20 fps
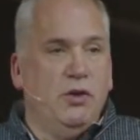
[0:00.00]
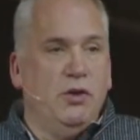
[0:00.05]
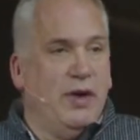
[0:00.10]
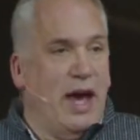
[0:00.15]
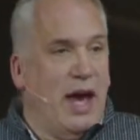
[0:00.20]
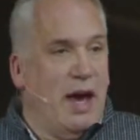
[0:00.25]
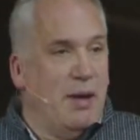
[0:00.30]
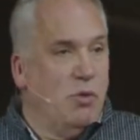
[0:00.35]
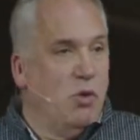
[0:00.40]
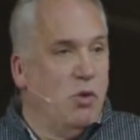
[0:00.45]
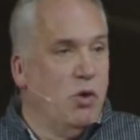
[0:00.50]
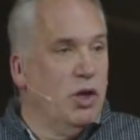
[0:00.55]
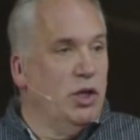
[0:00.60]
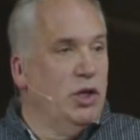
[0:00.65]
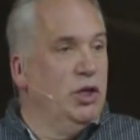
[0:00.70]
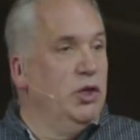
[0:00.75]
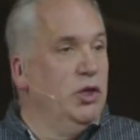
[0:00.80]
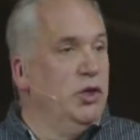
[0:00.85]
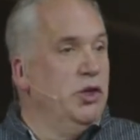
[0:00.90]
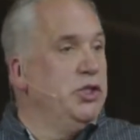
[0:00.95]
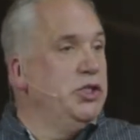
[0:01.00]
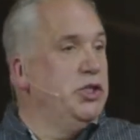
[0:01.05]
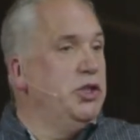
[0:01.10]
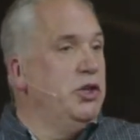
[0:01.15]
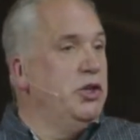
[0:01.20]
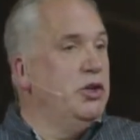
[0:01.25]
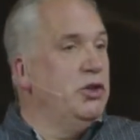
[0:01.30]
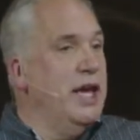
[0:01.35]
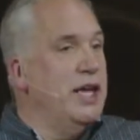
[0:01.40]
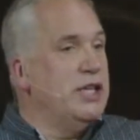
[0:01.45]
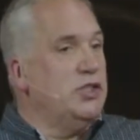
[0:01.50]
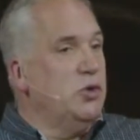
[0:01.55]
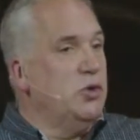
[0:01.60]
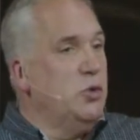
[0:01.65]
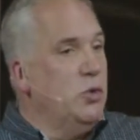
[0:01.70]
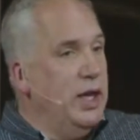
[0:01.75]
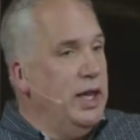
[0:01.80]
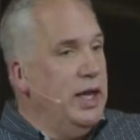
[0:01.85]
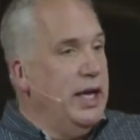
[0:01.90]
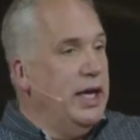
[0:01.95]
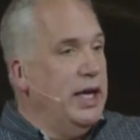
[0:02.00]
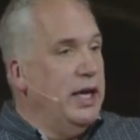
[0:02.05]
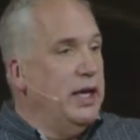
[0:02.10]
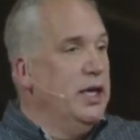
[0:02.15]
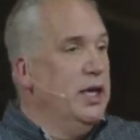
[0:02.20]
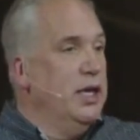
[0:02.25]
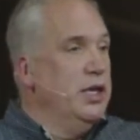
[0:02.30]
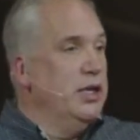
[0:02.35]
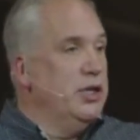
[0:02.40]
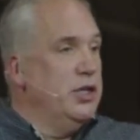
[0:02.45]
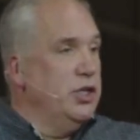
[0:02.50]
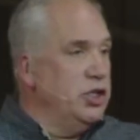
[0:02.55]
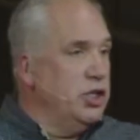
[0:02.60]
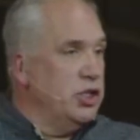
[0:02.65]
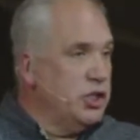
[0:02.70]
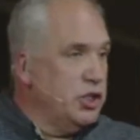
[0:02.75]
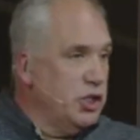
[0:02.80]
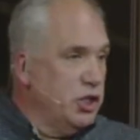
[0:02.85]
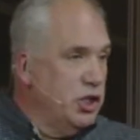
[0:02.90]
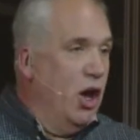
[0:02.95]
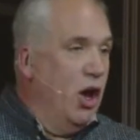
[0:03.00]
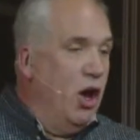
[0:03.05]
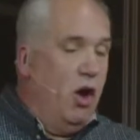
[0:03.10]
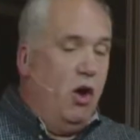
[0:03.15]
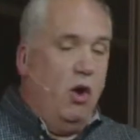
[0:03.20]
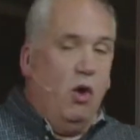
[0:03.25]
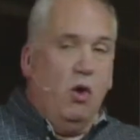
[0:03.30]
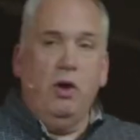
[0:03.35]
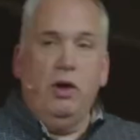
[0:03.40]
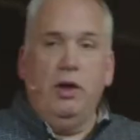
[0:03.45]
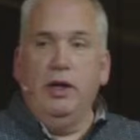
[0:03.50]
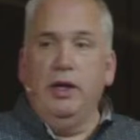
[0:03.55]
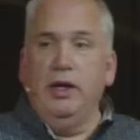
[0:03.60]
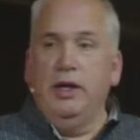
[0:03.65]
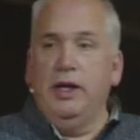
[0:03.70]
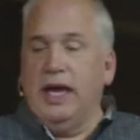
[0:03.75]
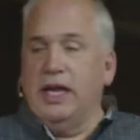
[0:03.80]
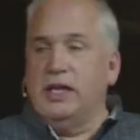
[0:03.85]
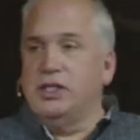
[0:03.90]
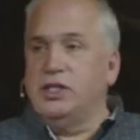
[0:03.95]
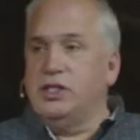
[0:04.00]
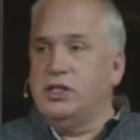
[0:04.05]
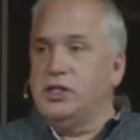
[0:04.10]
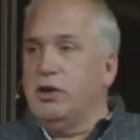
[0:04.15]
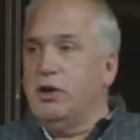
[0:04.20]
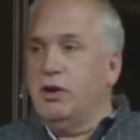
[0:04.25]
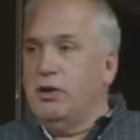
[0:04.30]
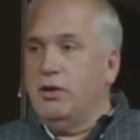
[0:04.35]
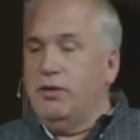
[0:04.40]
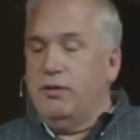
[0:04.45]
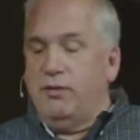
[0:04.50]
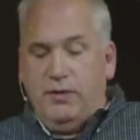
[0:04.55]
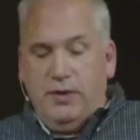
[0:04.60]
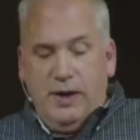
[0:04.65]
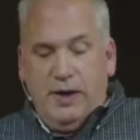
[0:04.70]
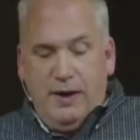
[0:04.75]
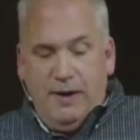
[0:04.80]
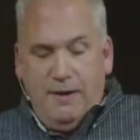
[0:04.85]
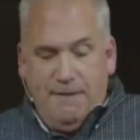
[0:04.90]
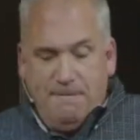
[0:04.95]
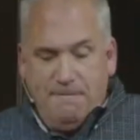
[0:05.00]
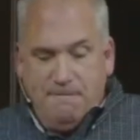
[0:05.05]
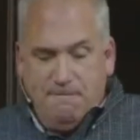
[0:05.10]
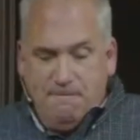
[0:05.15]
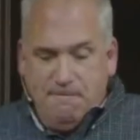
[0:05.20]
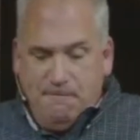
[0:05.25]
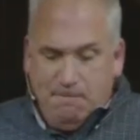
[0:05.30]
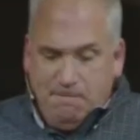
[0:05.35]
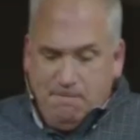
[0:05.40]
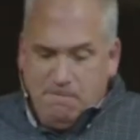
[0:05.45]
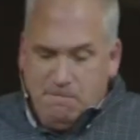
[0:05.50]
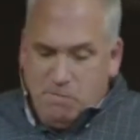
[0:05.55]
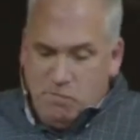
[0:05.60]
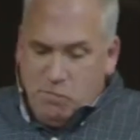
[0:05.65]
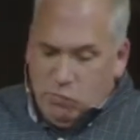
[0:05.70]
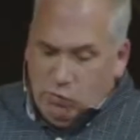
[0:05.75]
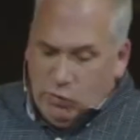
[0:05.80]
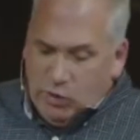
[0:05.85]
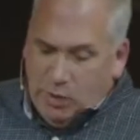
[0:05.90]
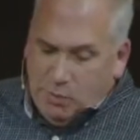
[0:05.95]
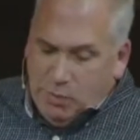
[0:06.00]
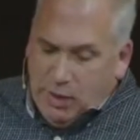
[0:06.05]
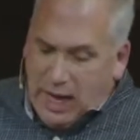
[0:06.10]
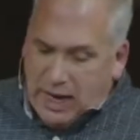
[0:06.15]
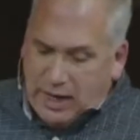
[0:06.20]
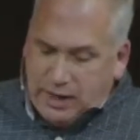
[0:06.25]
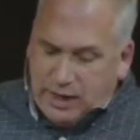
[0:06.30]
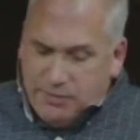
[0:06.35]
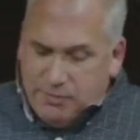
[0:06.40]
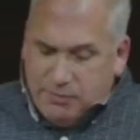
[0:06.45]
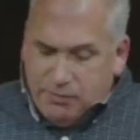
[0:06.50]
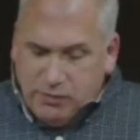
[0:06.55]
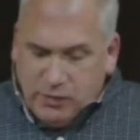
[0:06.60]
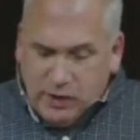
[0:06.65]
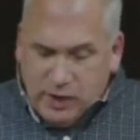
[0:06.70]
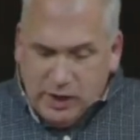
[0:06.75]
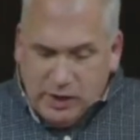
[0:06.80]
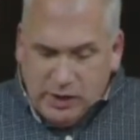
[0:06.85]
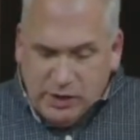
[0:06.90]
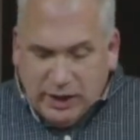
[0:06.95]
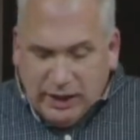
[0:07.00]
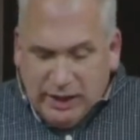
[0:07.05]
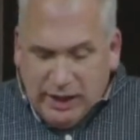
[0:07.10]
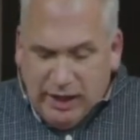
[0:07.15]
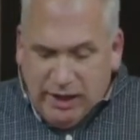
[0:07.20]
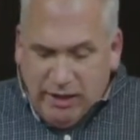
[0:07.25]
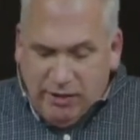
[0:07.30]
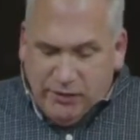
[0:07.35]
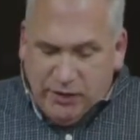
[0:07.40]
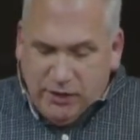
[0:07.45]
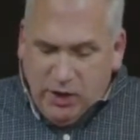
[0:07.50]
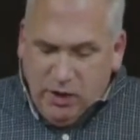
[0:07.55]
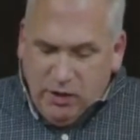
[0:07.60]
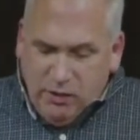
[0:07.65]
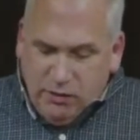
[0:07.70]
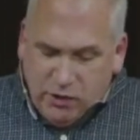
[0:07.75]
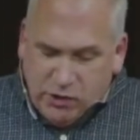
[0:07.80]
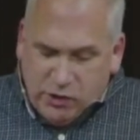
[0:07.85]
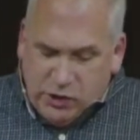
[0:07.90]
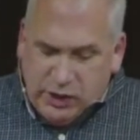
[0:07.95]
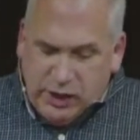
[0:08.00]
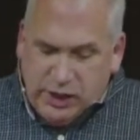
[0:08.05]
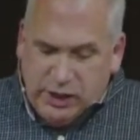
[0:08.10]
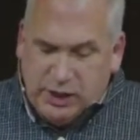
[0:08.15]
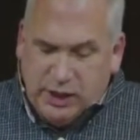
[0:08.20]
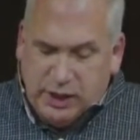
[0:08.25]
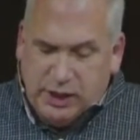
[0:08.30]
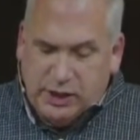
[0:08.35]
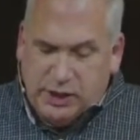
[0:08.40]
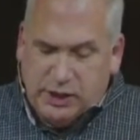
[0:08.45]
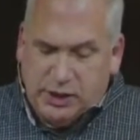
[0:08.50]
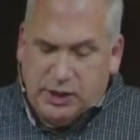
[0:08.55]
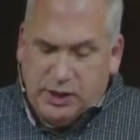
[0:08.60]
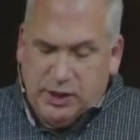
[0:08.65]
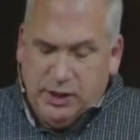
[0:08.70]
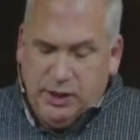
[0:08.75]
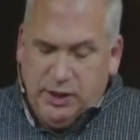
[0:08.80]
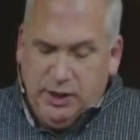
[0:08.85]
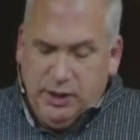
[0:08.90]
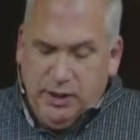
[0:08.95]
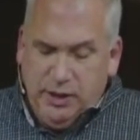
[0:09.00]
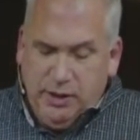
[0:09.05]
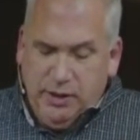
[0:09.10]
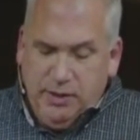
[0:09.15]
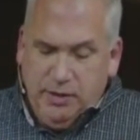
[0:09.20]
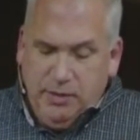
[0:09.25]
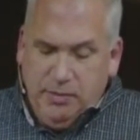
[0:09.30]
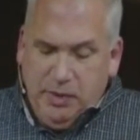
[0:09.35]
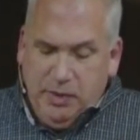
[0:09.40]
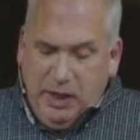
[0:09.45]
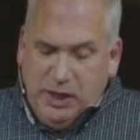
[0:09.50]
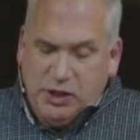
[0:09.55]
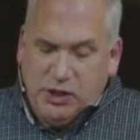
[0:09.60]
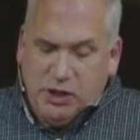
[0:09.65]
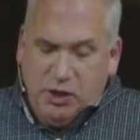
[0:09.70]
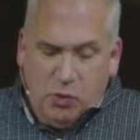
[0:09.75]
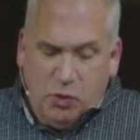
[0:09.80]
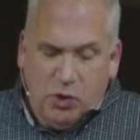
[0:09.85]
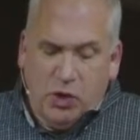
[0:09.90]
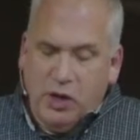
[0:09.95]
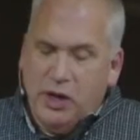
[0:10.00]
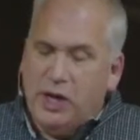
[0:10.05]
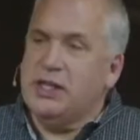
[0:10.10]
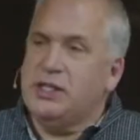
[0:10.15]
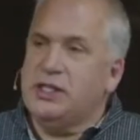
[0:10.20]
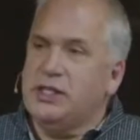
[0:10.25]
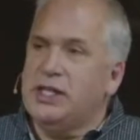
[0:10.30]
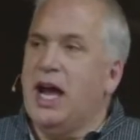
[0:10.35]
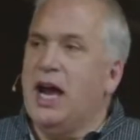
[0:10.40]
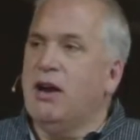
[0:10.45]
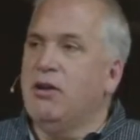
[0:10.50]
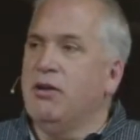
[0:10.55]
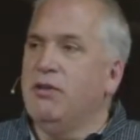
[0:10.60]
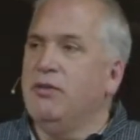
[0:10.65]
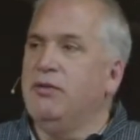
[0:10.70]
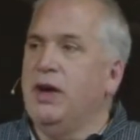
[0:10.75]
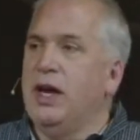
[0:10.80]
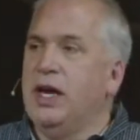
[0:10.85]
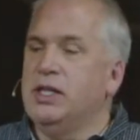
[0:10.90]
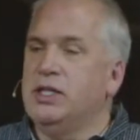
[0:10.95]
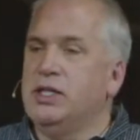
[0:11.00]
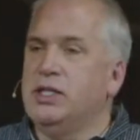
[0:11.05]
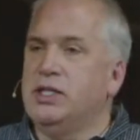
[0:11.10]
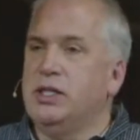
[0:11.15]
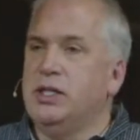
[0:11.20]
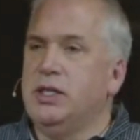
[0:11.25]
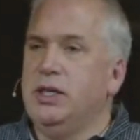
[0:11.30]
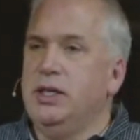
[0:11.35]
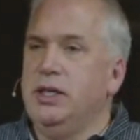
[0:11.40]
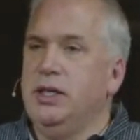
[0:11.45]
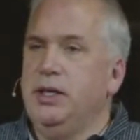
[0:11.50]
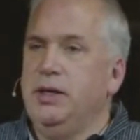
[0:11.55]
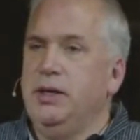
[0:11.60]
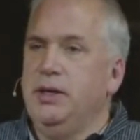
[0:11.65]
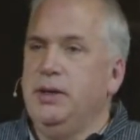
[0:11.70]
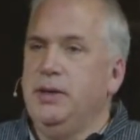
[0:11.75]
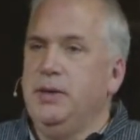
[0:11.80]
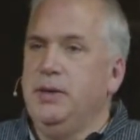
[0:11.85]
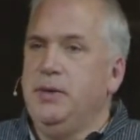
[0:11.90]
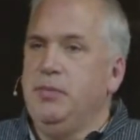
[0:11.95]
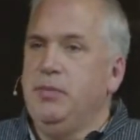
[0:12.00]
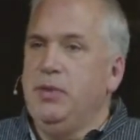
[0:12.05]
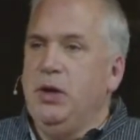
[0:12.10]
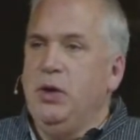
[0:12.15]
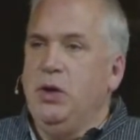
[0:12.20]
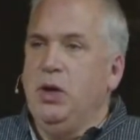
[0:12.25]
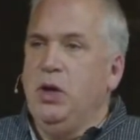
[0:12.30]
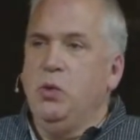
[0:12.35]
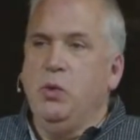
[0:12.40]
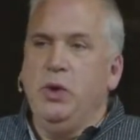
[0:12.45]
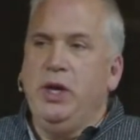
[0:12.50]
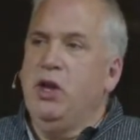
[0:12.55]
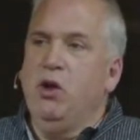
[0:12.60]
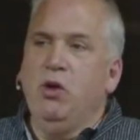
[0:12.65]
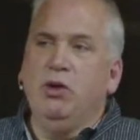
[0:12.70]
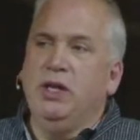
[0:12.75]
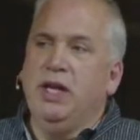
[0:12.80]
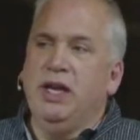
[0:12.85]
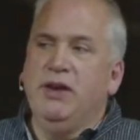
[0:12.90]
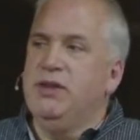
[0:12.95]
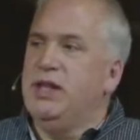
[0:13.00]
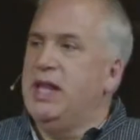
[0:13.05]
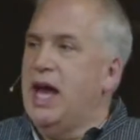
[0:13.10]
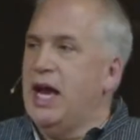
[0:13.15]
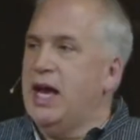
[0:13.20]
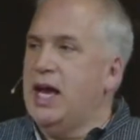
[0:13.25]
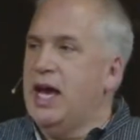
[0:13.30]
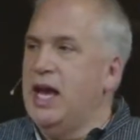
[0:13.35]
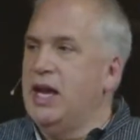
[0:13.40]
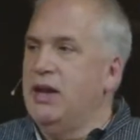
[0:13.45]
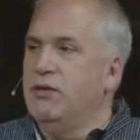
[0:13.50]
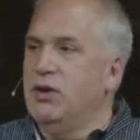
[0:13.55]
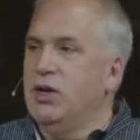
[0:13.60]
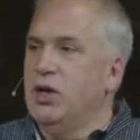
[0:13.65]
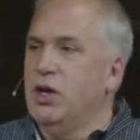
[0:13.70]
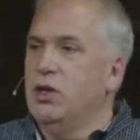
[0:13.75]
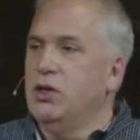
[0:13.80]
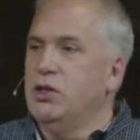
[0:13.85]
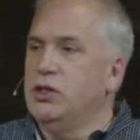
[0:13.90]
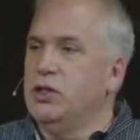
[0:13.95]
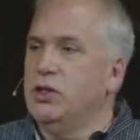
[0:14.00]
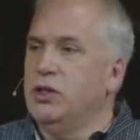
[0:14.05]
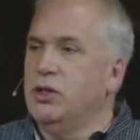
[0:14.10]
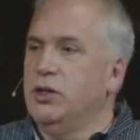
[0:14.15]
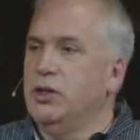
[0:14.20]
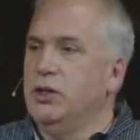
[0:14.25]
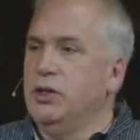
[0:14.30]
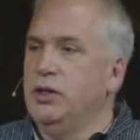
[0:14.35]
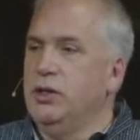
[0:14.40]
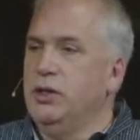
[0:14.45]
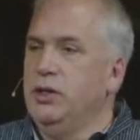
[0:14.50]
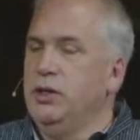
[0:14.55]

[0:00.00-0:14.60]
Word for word: you've got more to lose and you're less willing to just go and serve. But to live for Jesus means that we're going to sacrifice. And, and, we don't live in that kind of a culture.